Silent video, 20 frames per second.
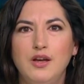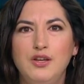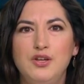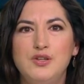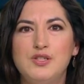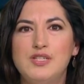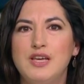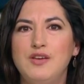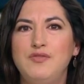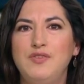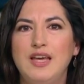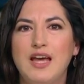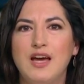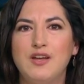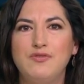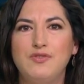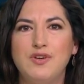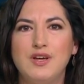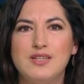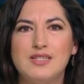new TV
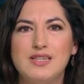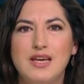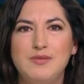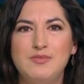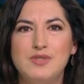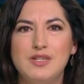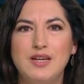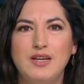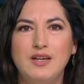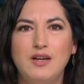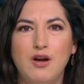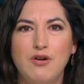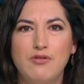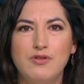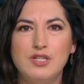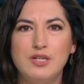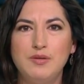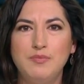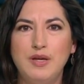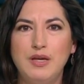advert aimed at
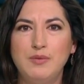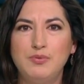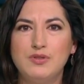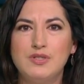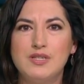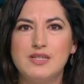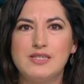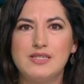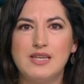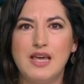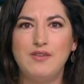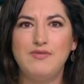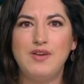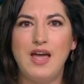encouraging people to save